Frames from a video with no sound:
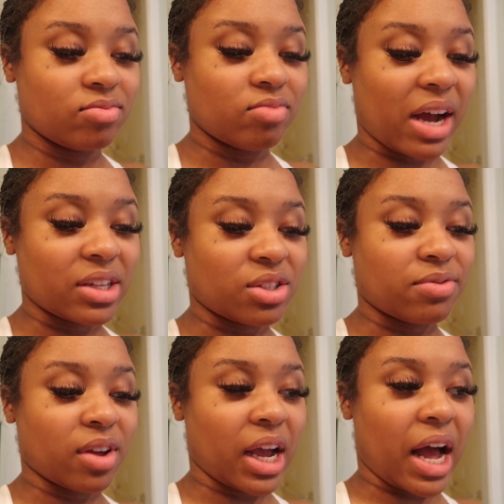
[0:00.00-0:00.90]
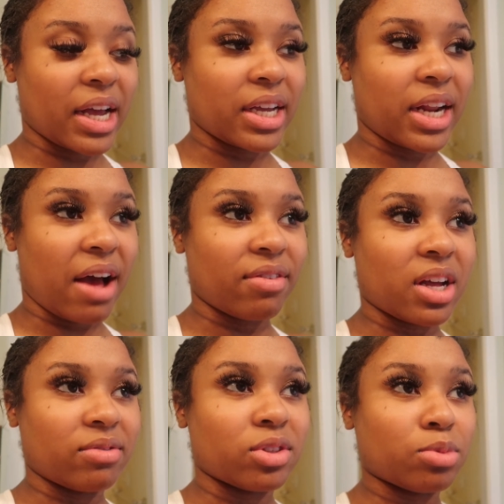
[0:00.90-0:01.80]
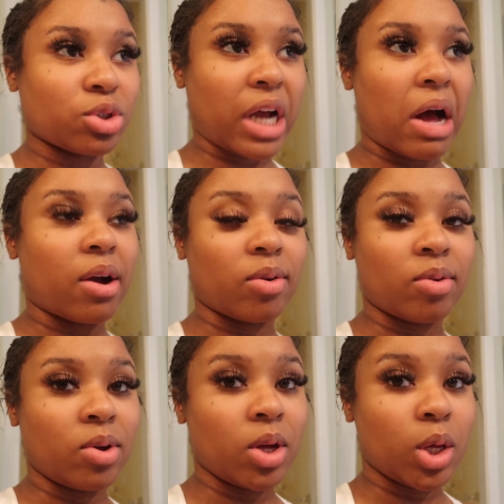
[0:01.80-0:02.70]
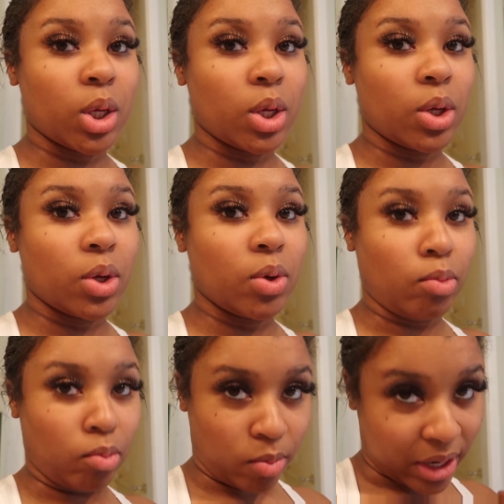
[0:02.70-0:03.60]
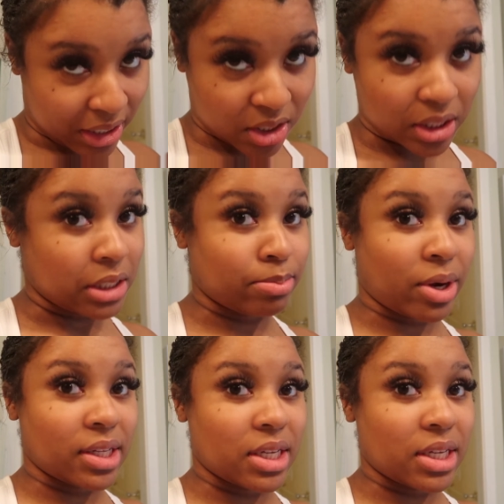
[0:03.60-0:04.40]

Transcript: I just felt like I could have a comfortable shower when I took these braids